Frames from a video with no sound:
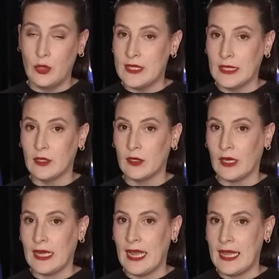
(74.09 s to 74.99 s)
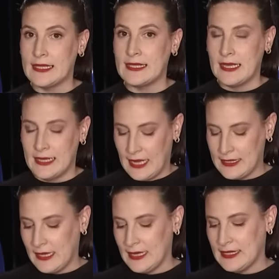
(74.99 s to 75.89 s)
New Zealand On Air has sent
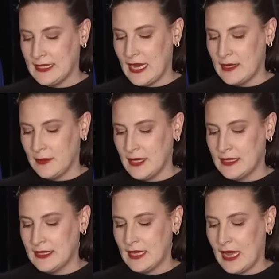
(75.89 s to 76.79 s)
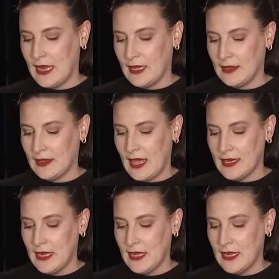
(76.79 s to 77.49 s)
us a statement saying that.